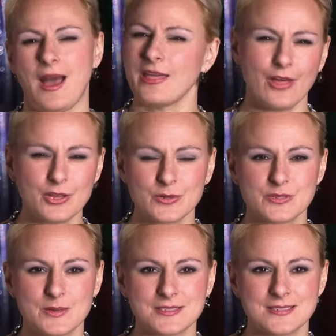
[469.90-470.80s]
I thought you were
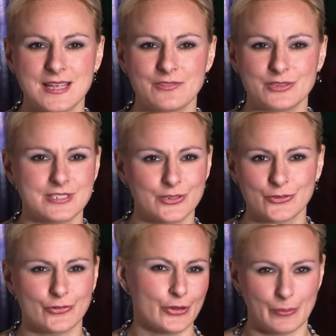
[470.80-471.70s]
supposed to save those
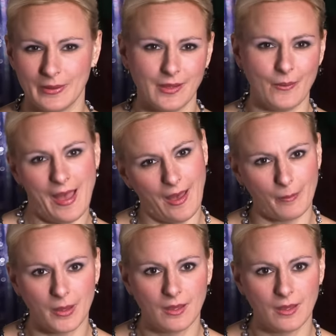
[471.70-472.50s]
tears for your pillow, Ab.